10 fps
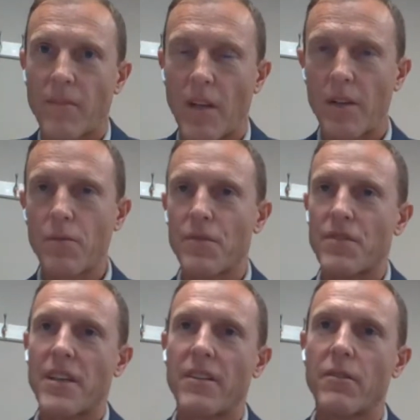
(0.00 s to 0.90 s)
I would
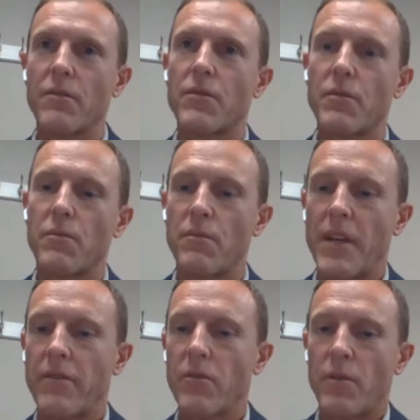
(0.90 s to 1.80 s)
say to
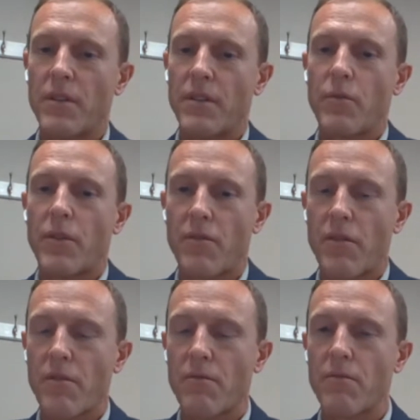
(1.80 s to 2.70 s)
everyone, whether
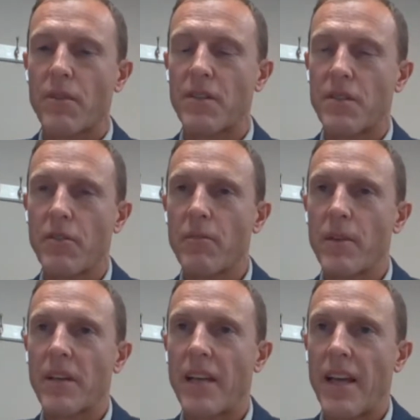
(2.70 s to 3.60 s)
they're considering
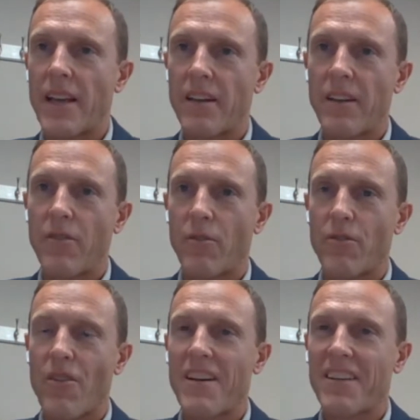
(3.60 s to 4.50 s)
being a candidate or
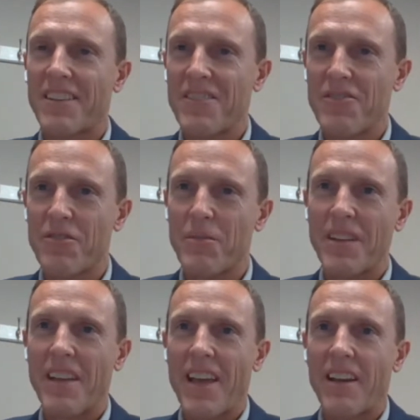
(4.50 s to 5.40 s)
not considering being
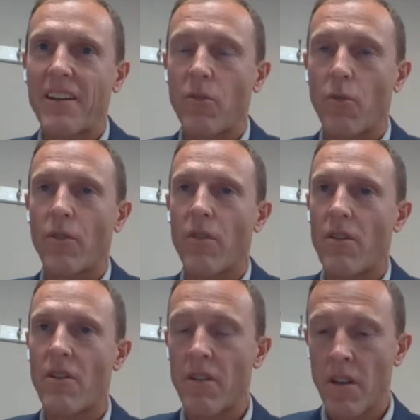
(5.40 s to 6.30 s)
a candidate or
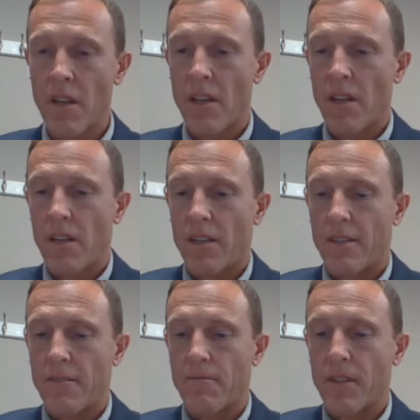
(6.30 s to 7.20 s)
are,
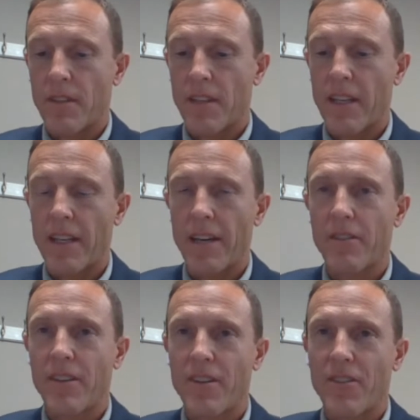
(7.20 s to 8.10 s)
get out
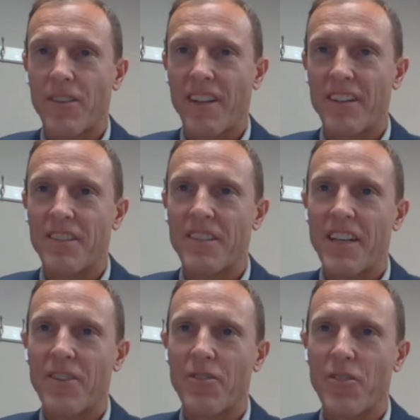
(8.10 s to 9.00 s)
there and
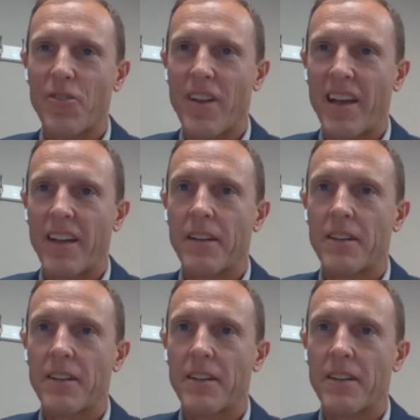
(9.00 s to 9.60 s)
take your turn at it.